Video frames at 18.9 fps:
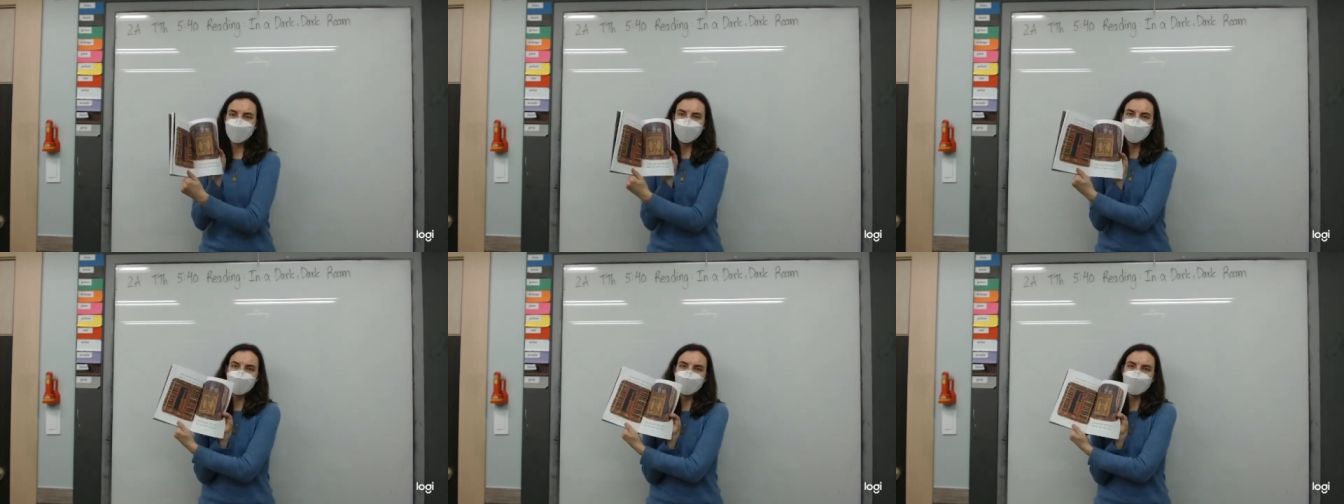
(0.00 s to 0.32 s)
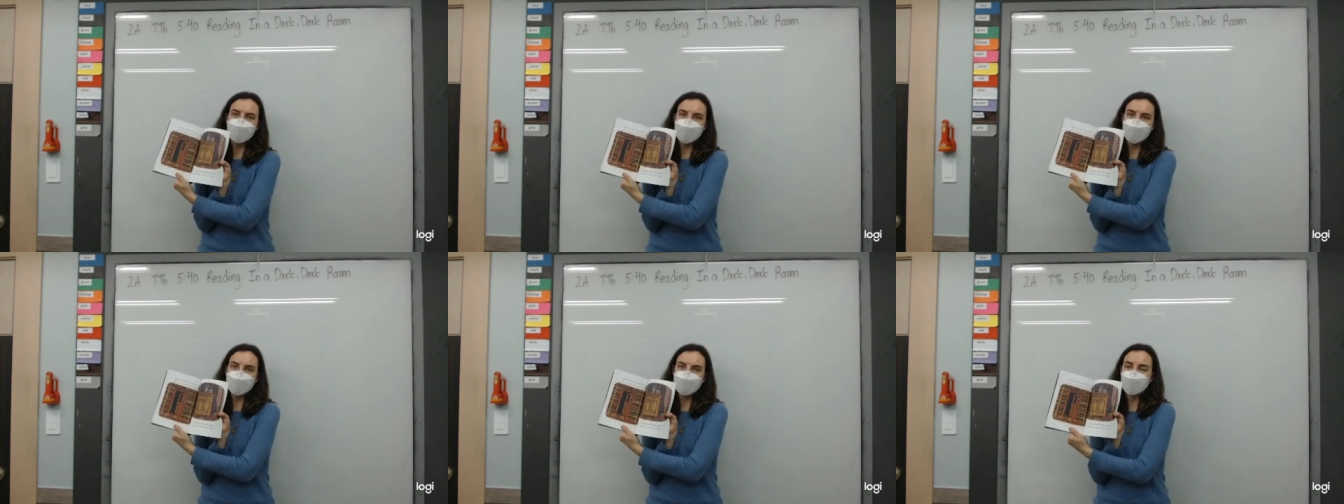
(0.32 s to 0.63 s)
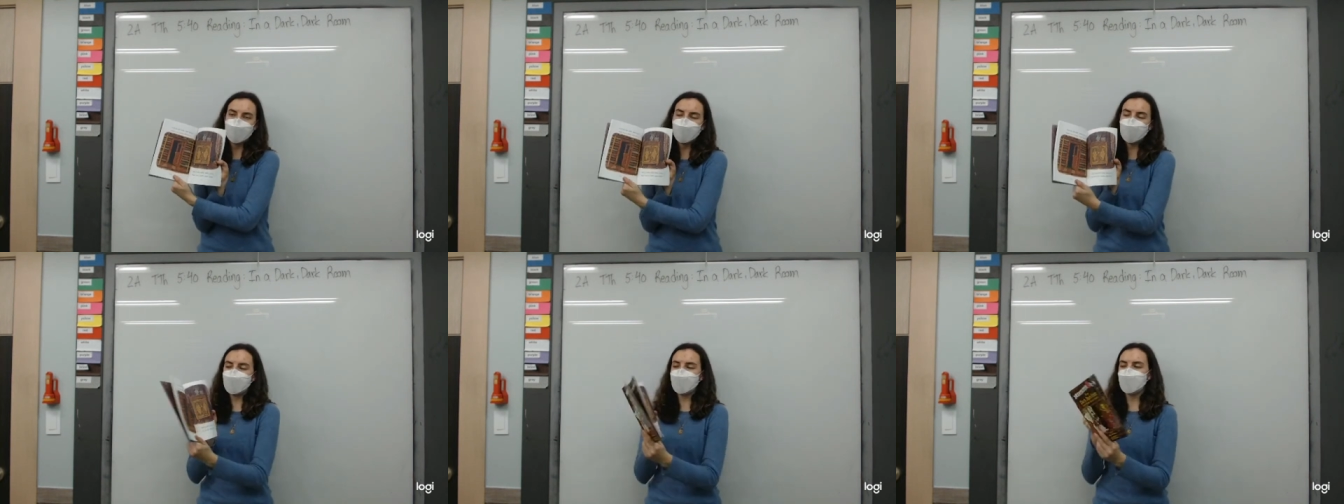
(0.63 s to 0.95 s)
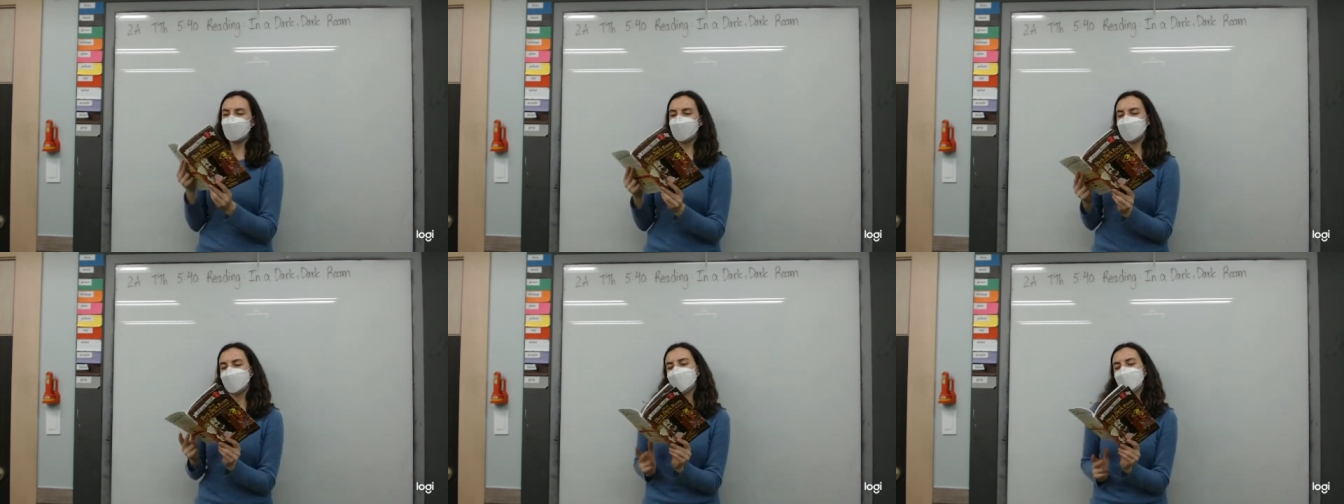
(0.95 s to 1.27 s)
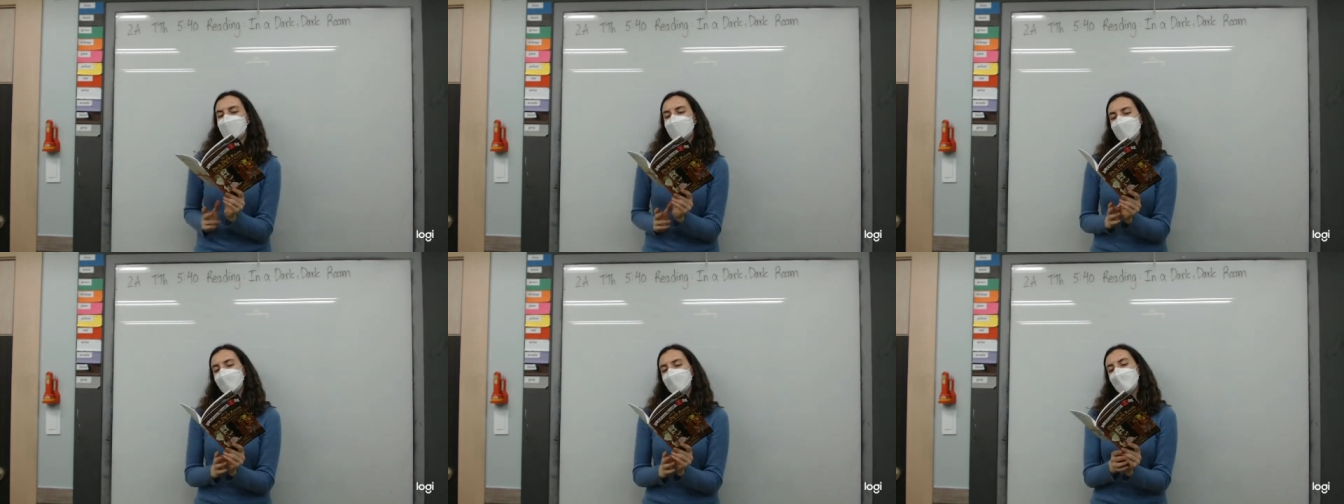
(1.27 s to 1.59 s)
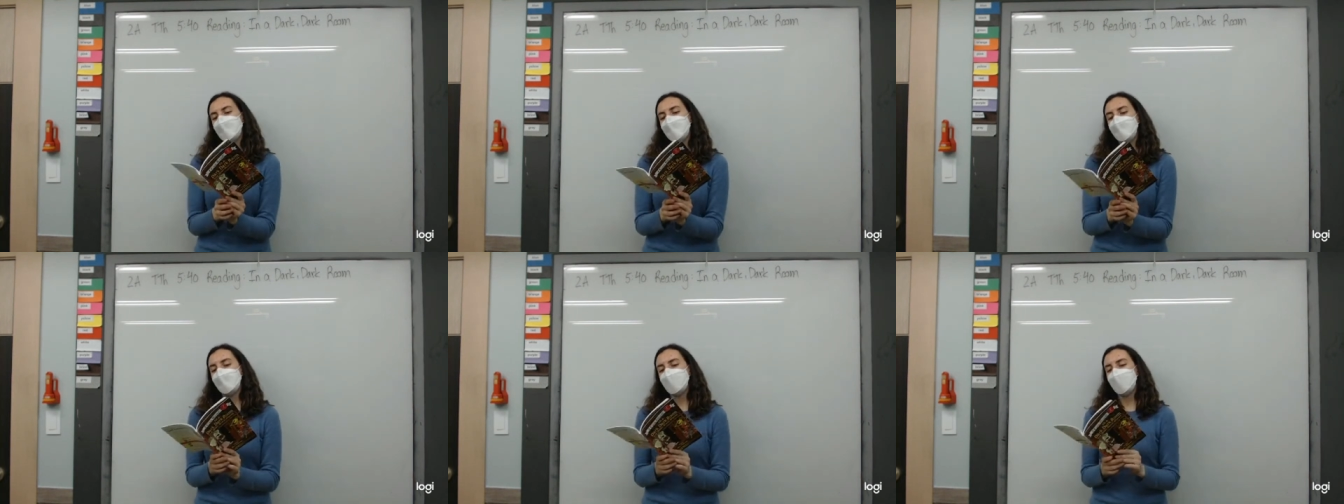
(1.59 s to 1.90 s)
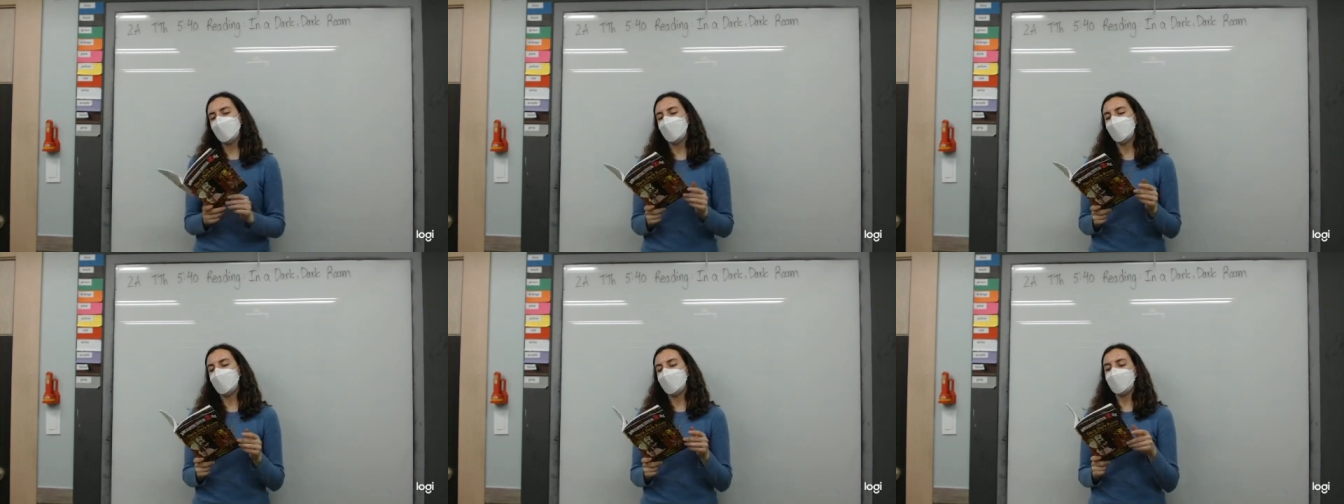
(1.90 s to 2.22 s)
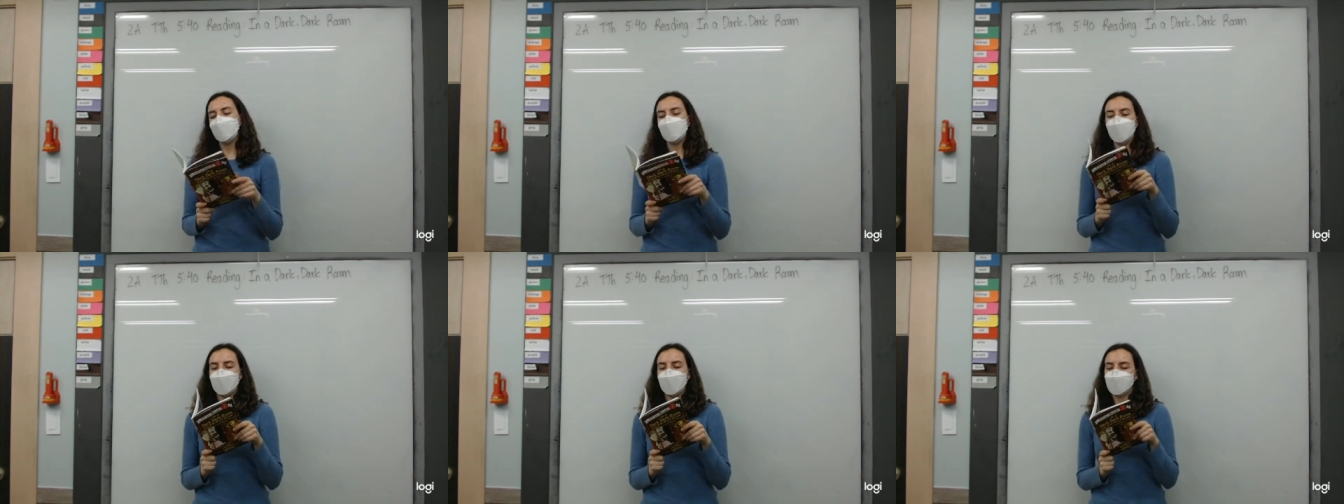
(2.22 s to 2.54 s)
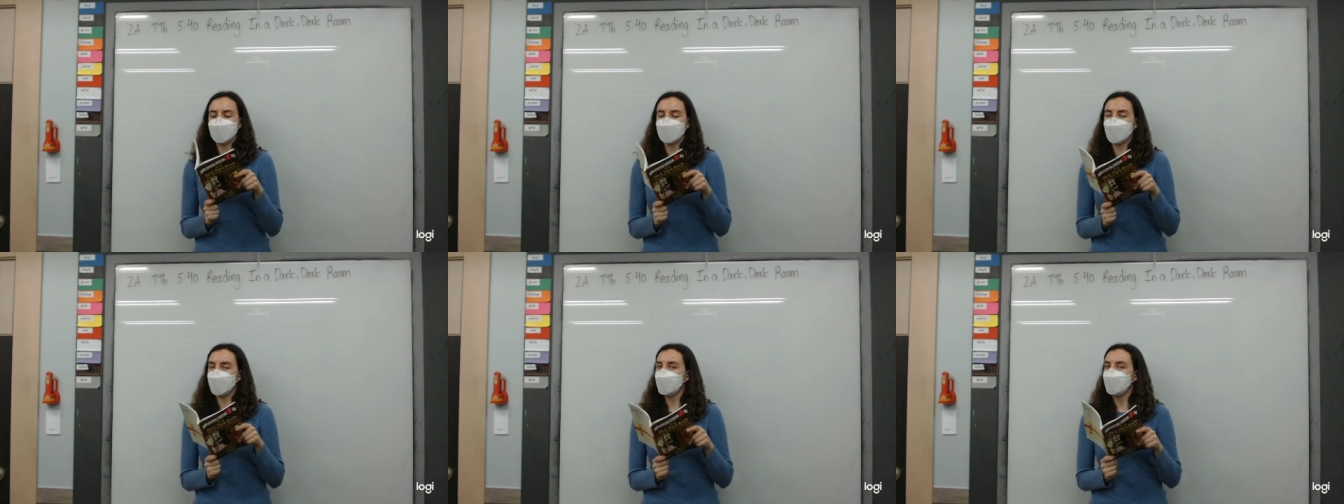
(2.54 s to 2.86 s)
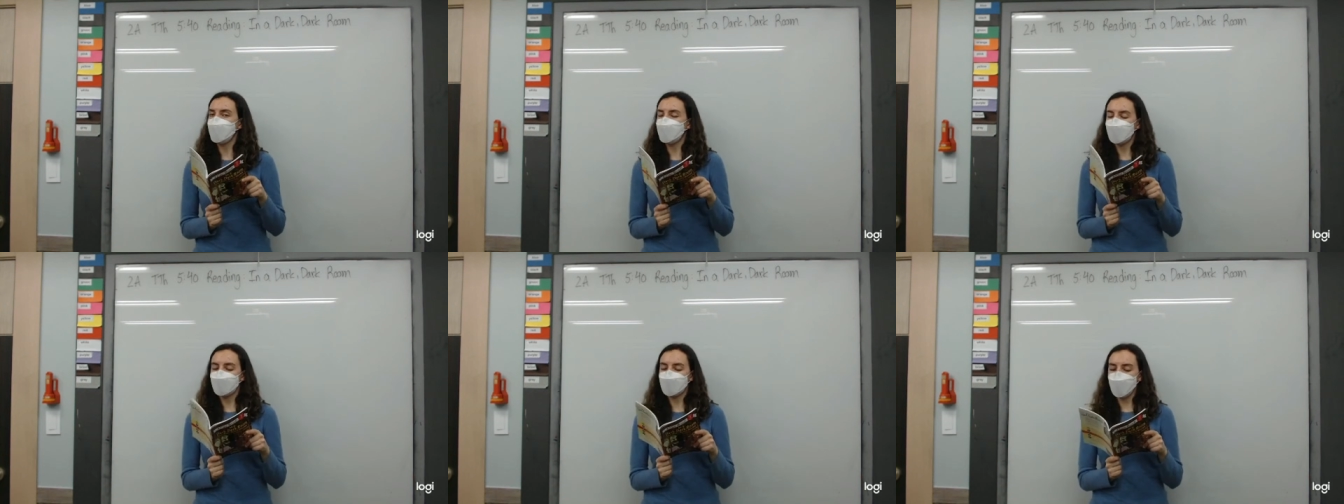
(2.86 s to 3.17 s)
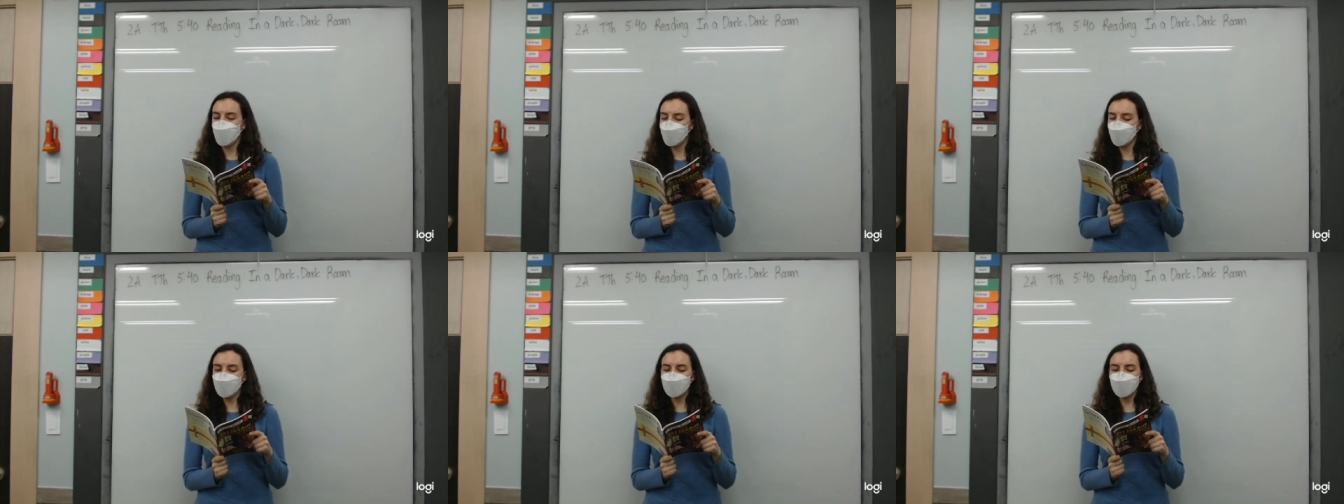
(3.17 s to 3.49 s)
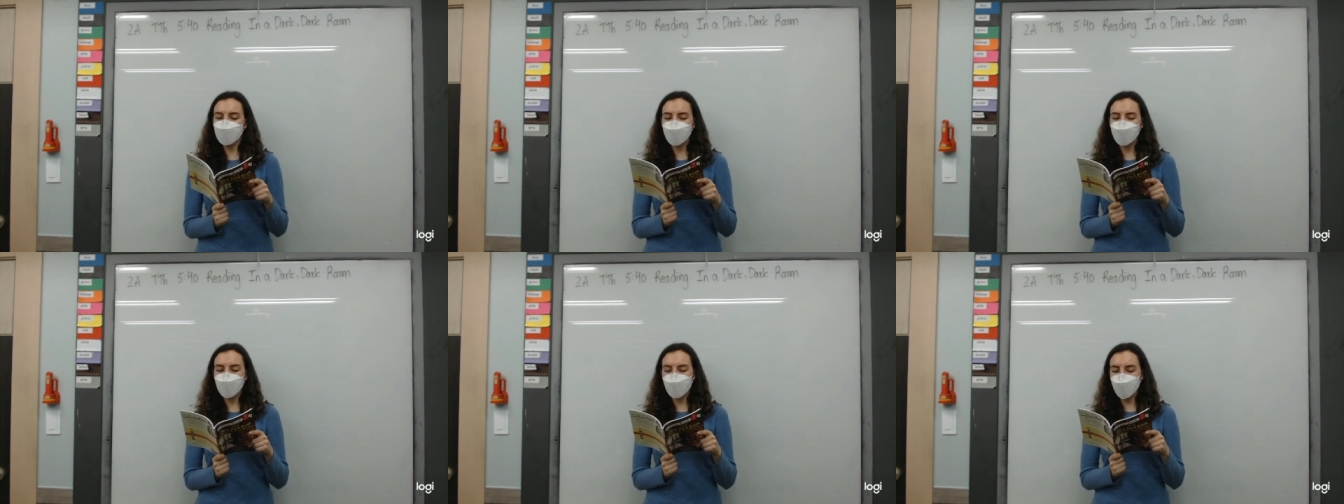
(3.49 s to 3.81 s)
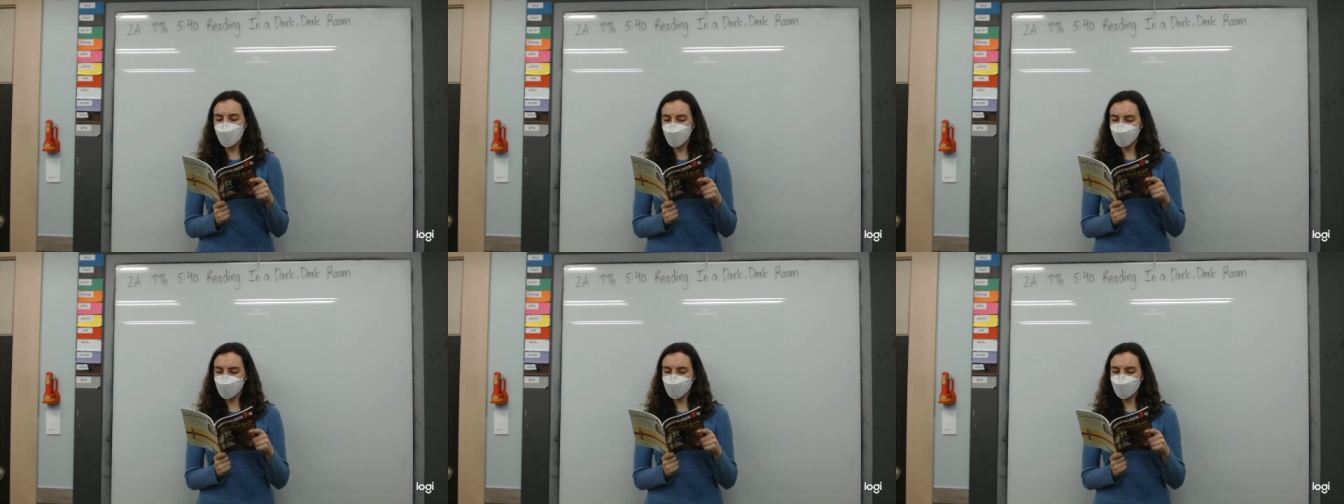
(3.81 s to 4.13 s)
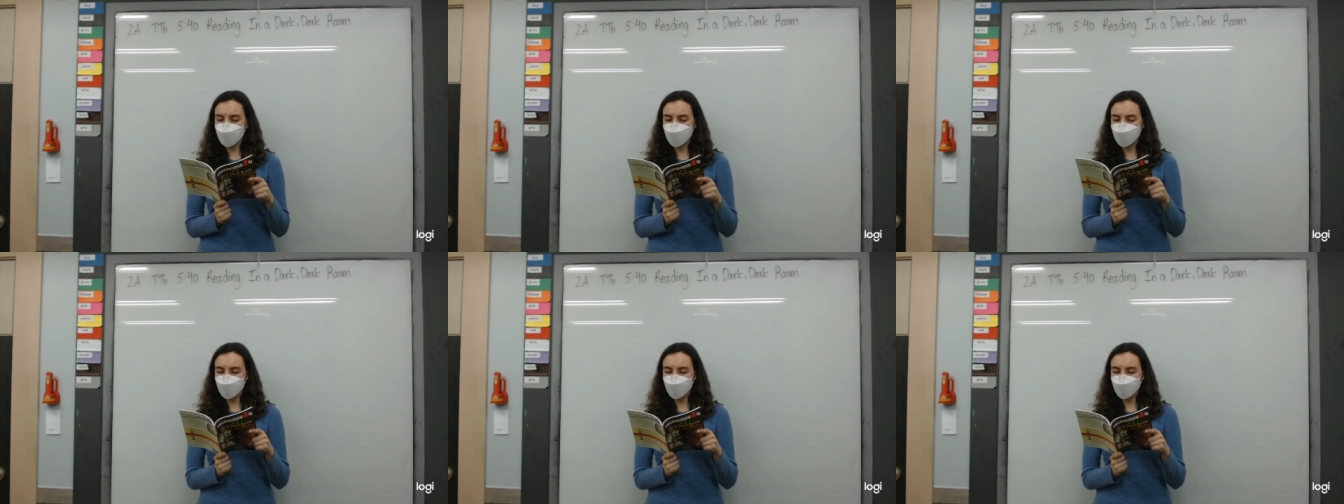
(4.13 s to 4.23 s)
Next page. And in that dark, dark house,